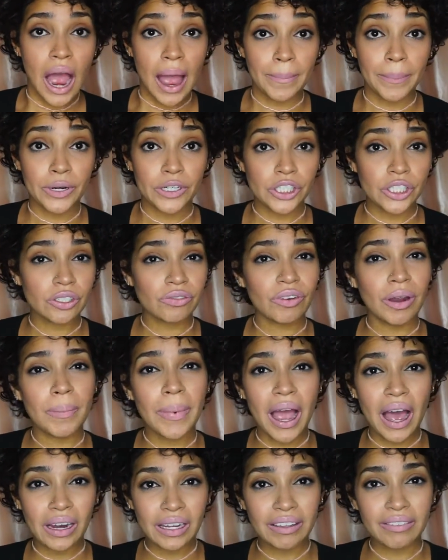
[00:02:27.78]
purchased from,
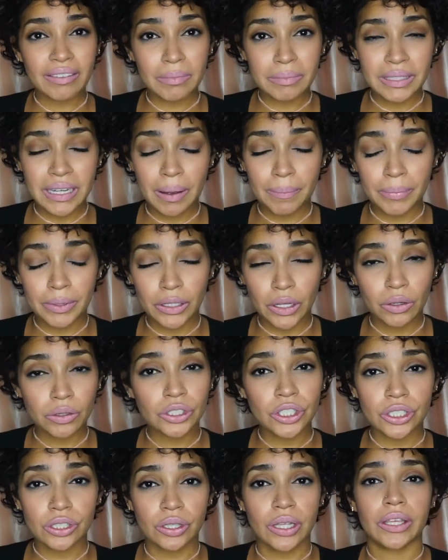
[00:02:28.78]
I'll leave them down below
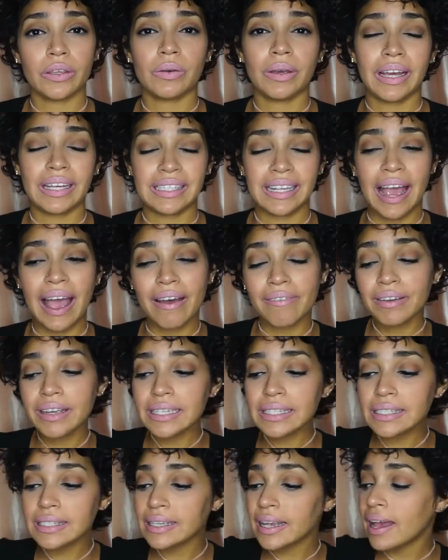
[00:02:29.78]
just so that you guys have
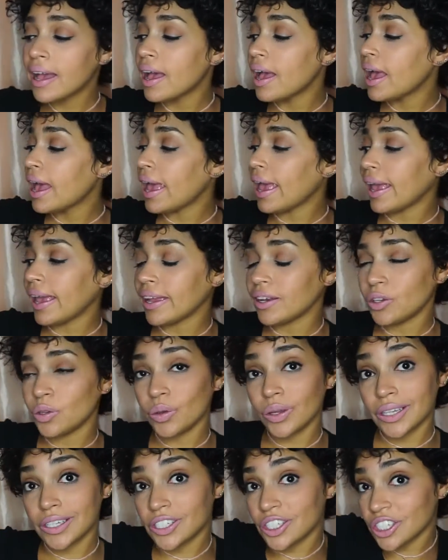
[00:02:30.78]
it and you
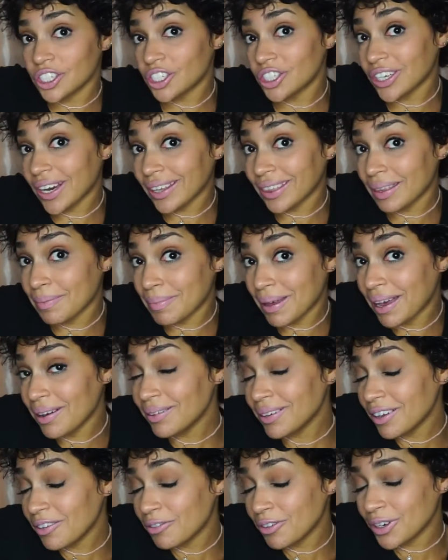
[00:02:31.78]
can just check them
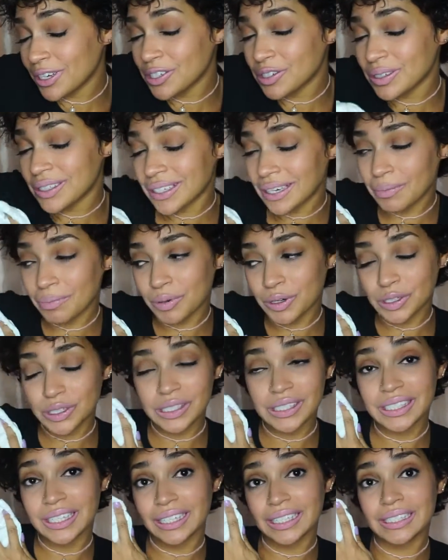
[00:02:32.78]
out if you're interested in
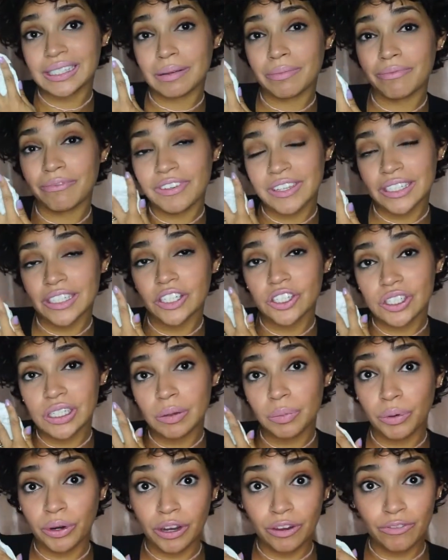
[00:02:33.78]
purchasing some vintage
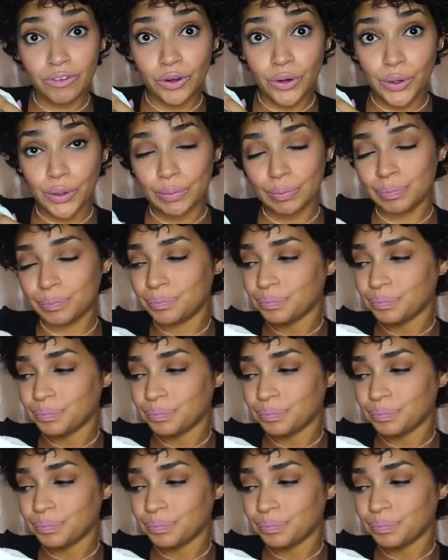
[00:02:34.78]
sleepwear of your own.